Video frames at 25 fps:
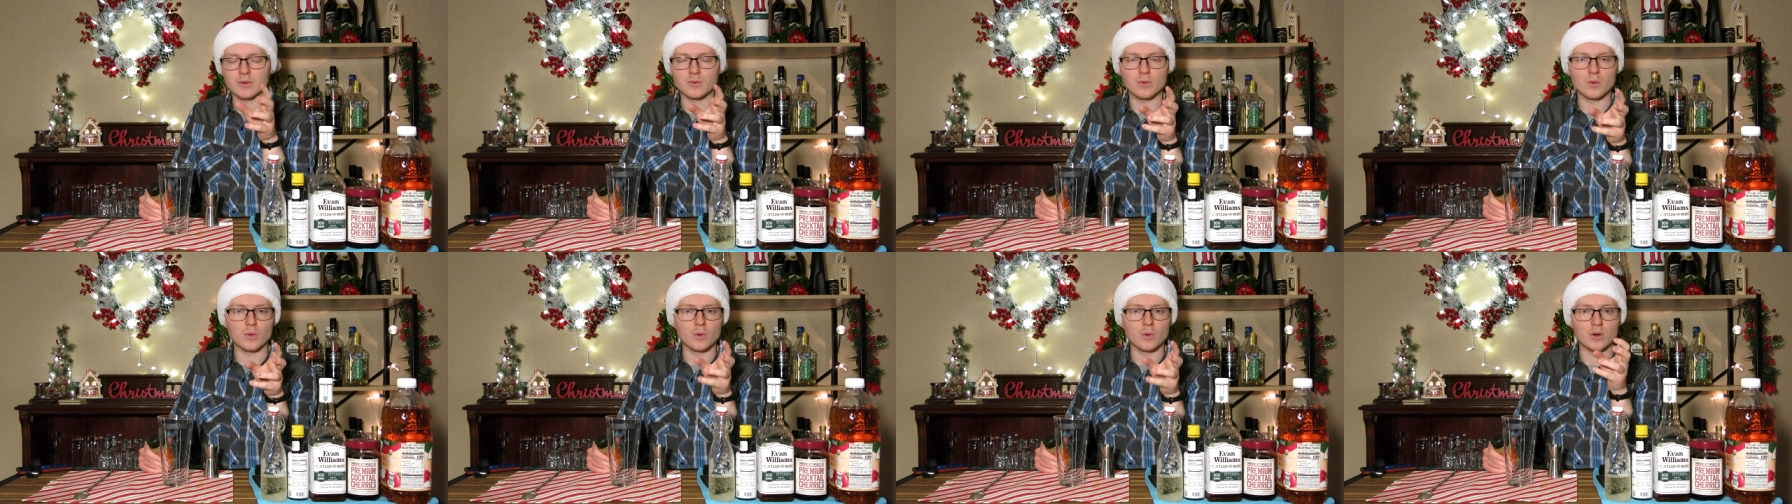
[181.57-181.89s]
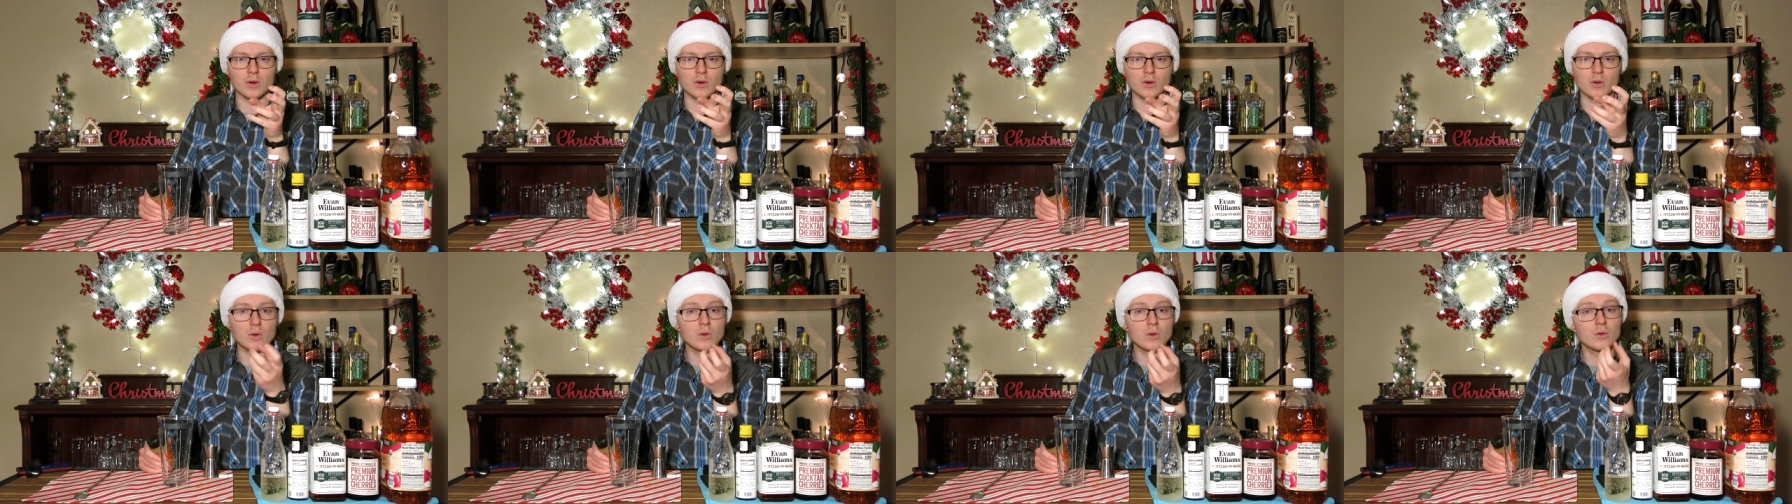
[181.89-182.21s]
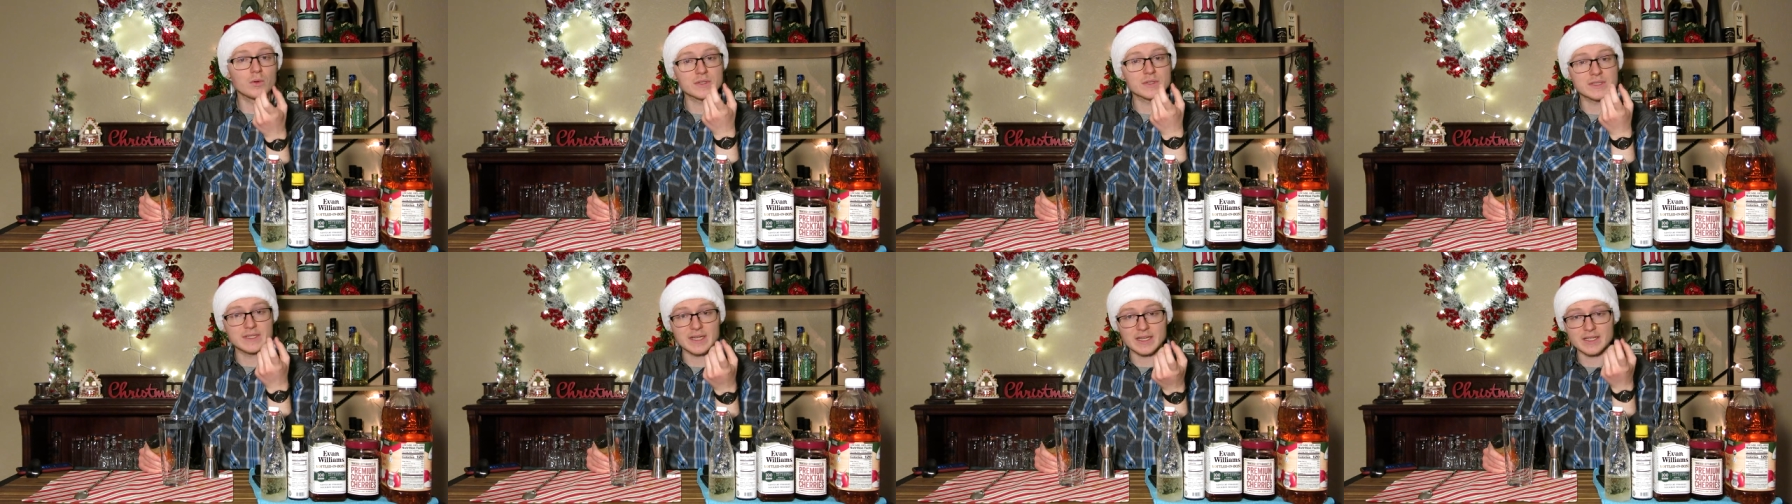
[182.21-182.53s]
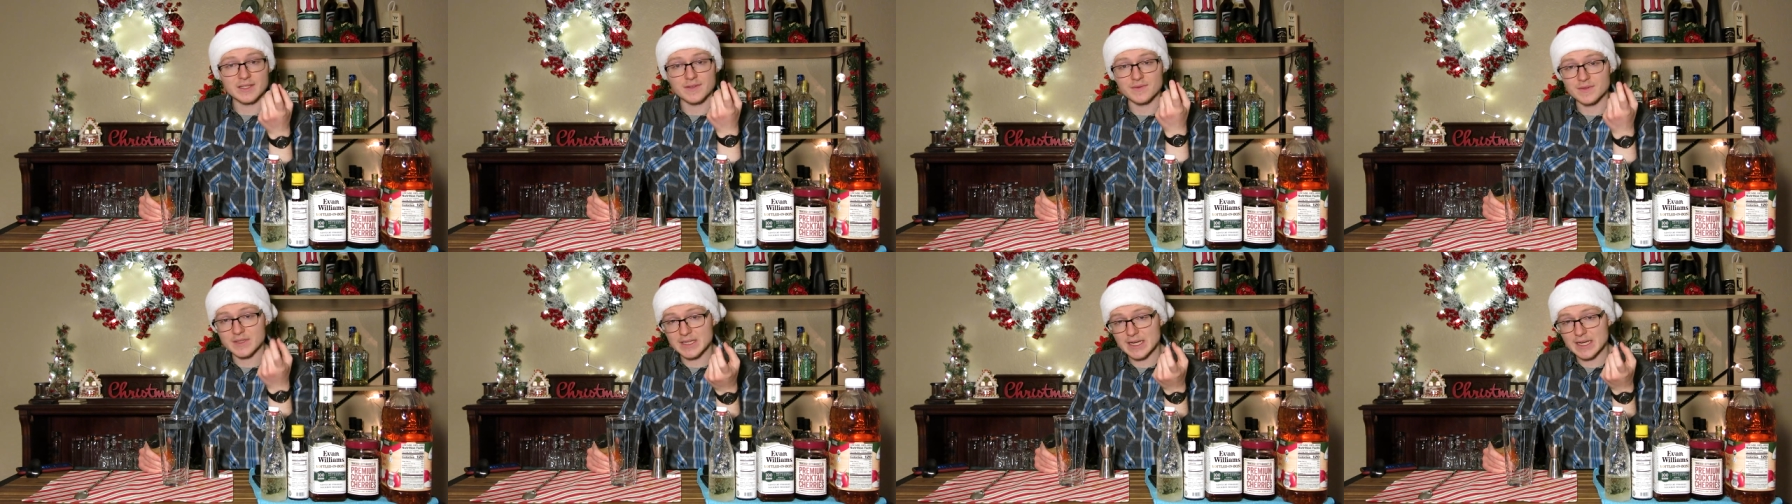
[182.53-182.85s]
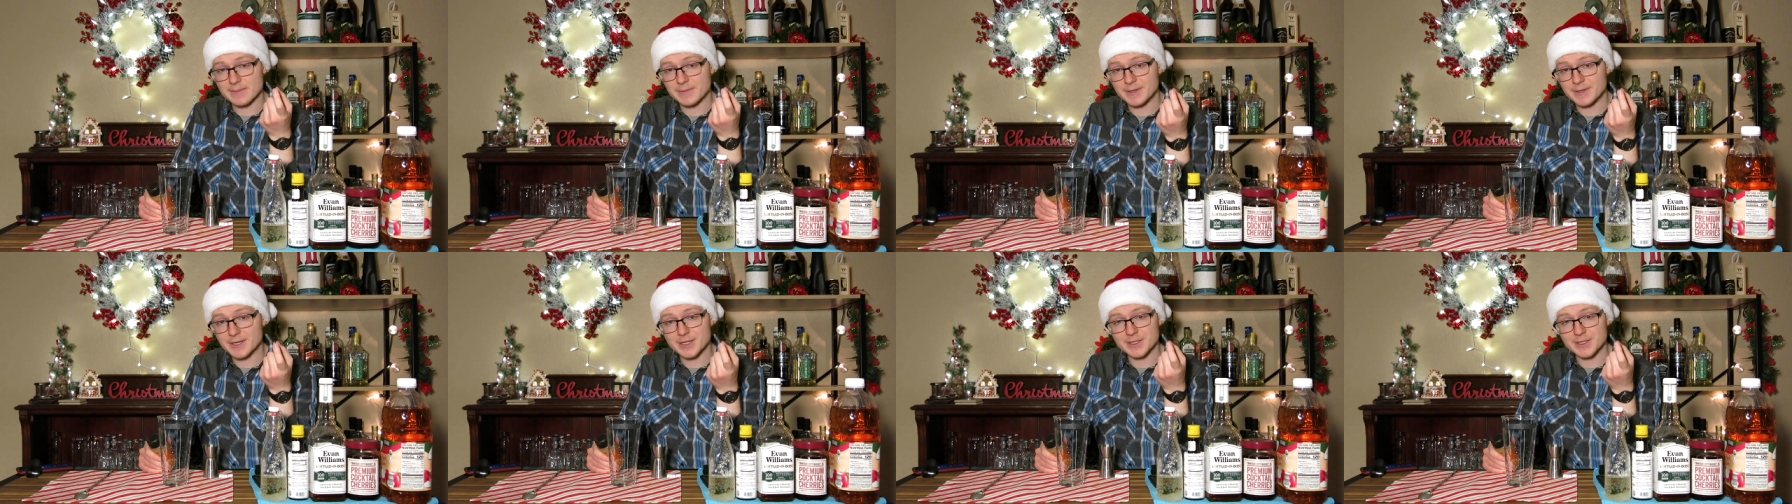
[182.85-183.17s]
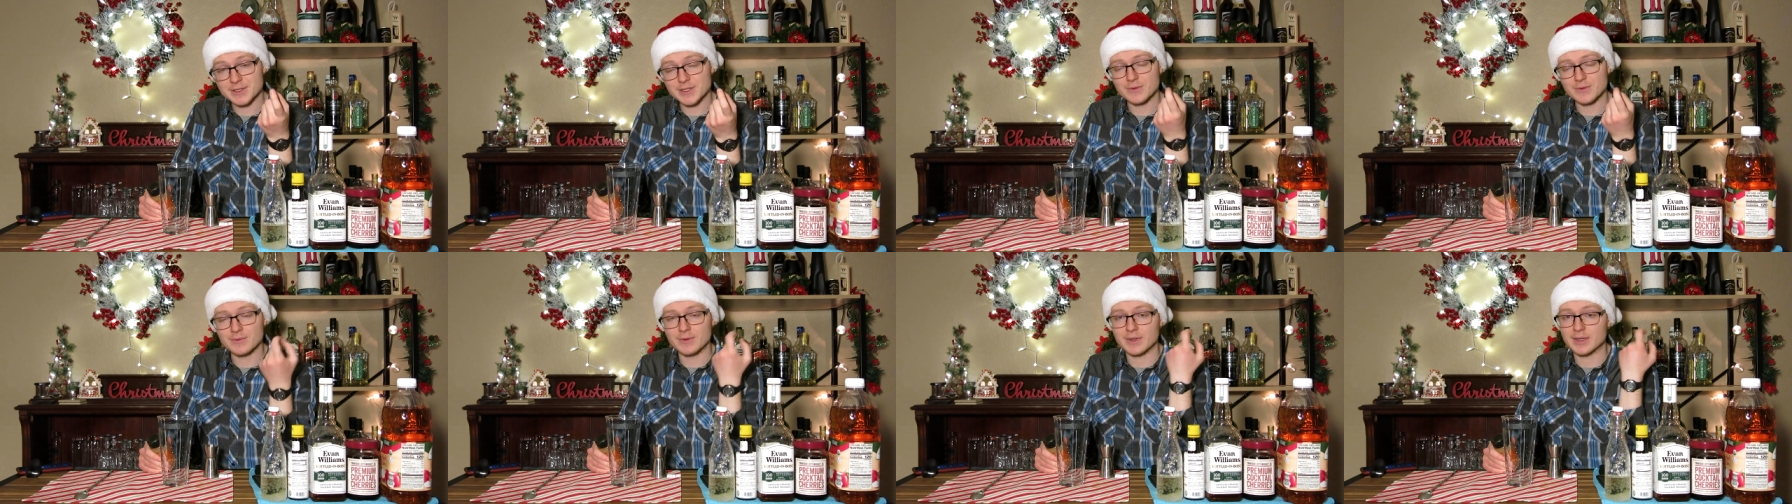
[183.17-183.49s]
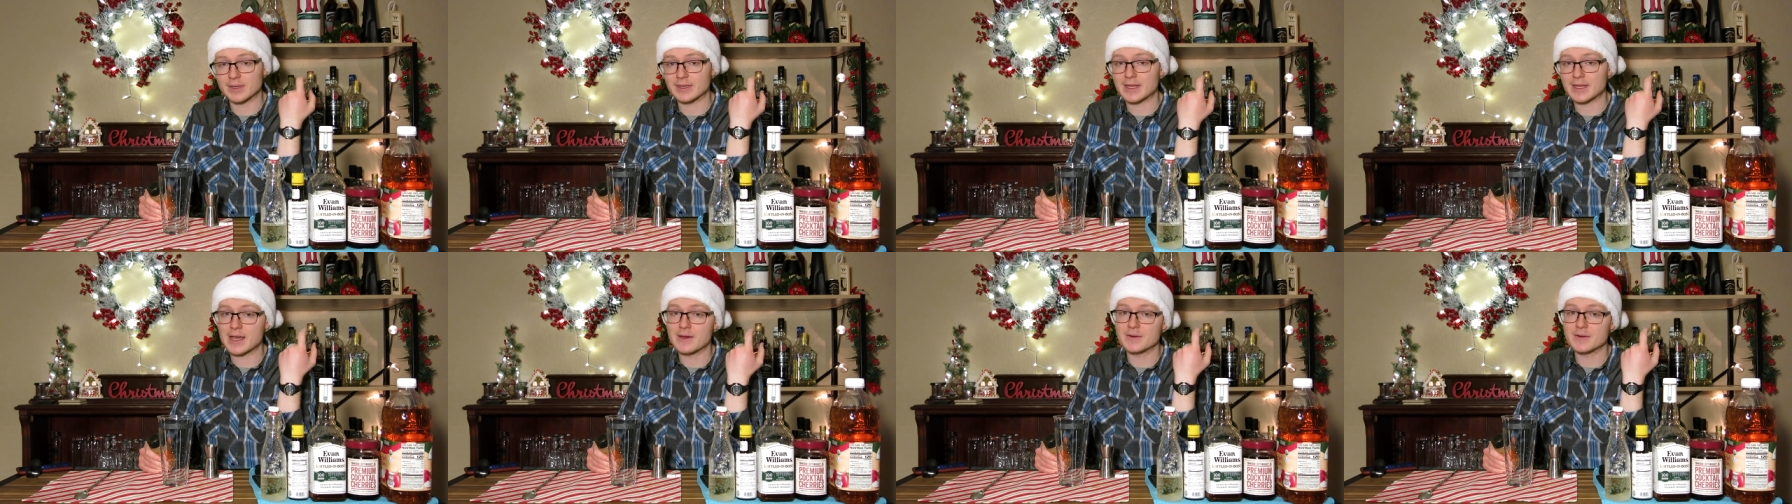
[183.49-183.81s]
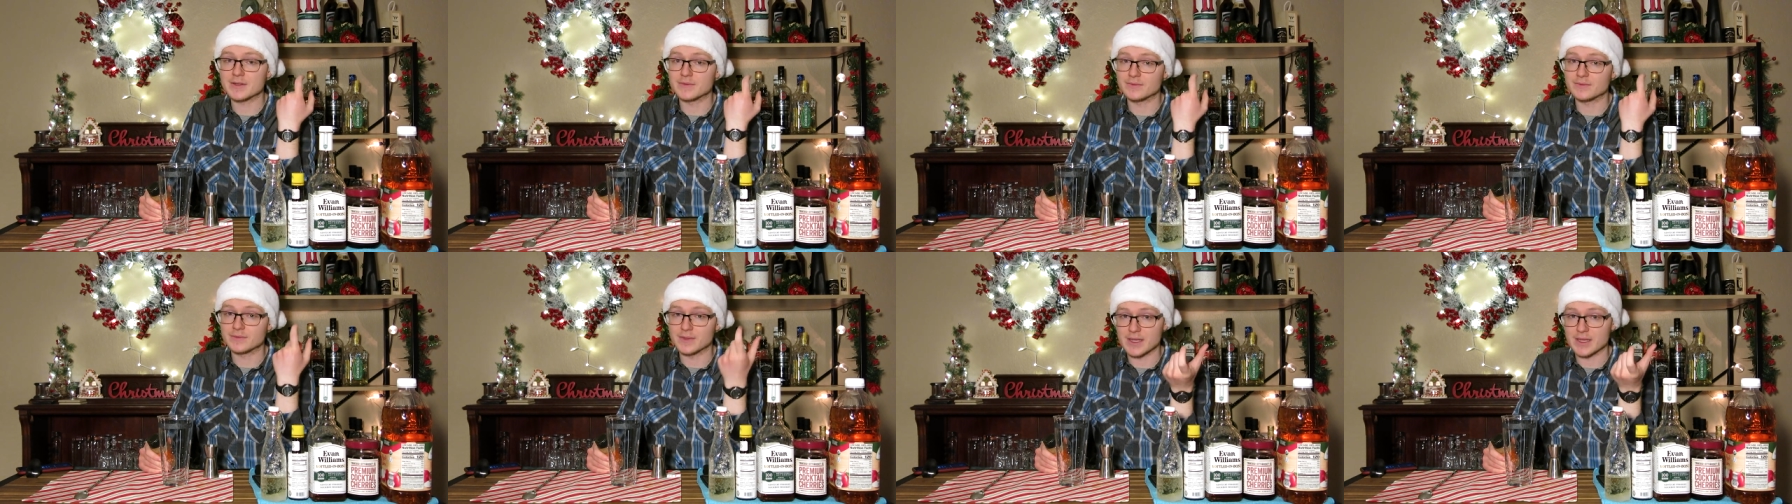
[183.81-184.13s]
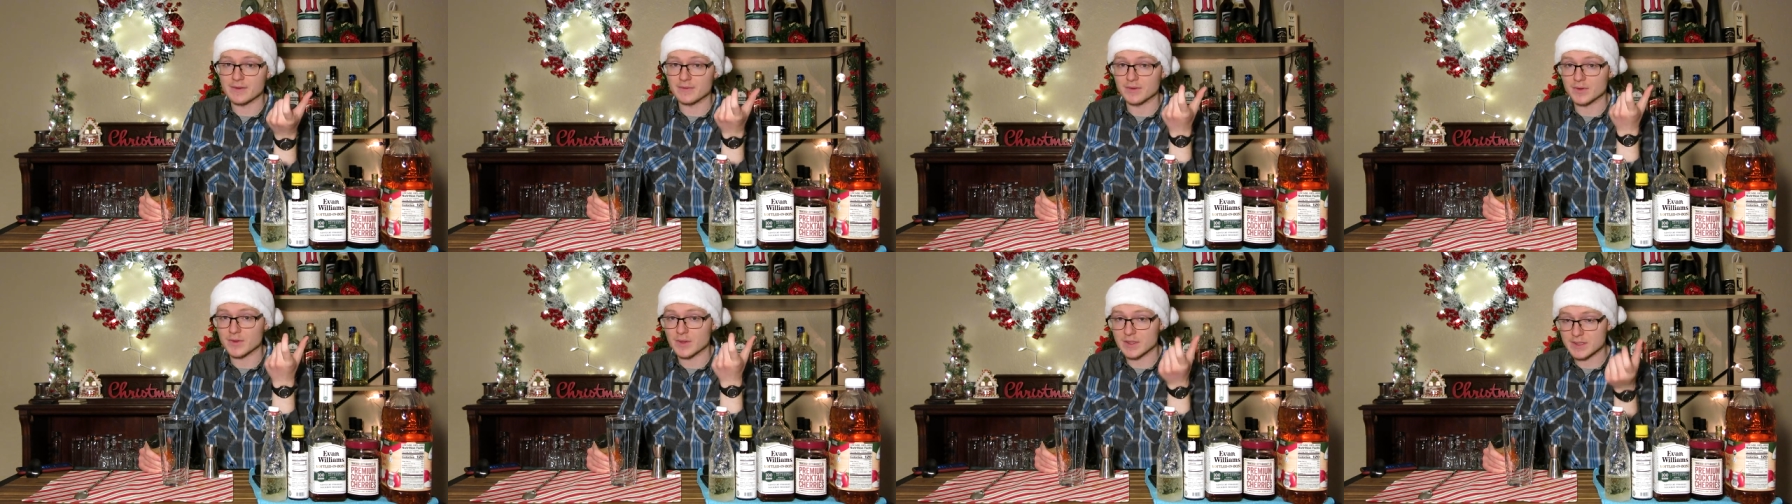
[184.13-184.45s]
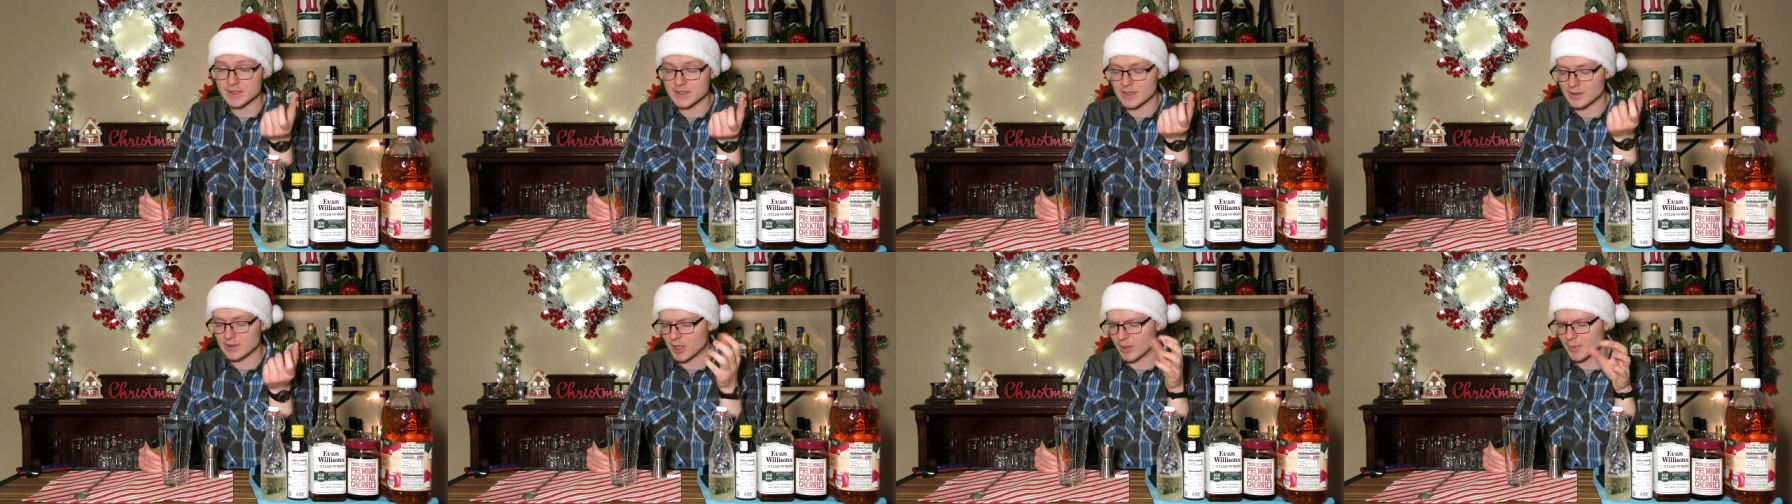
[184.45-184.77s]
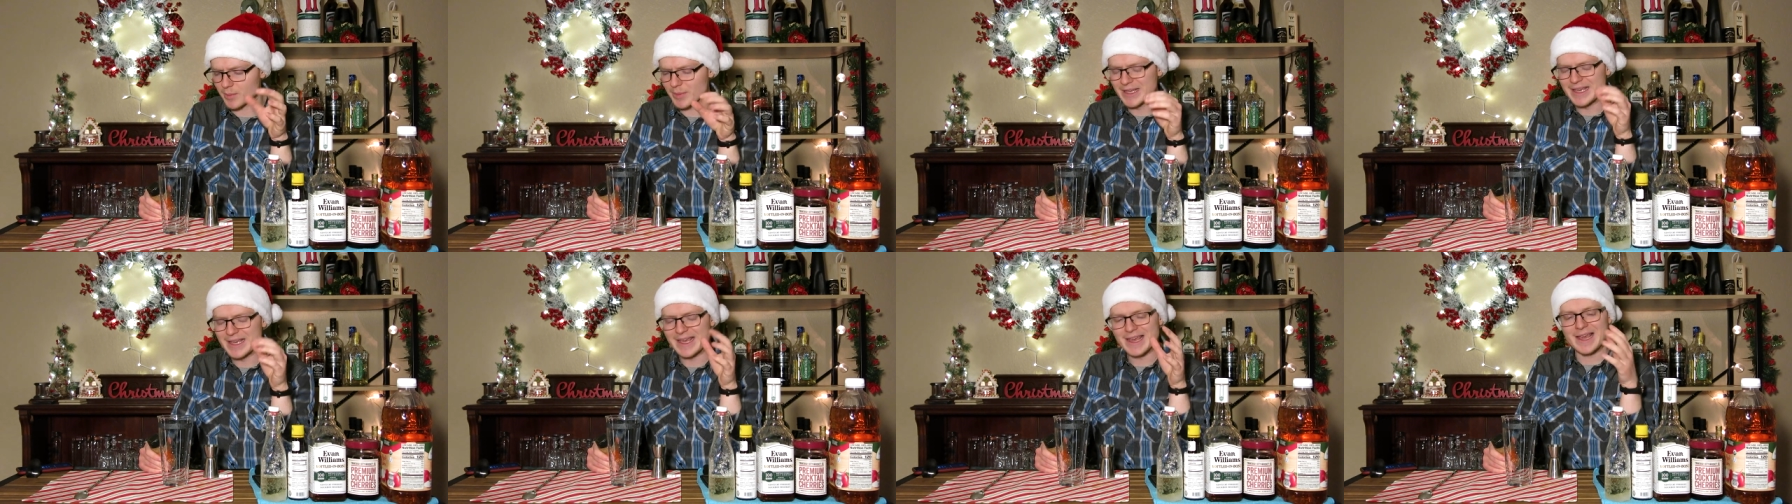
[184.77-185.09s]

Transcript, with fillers: or whole sticks of cinnamon into and allowed to flavor the syrup.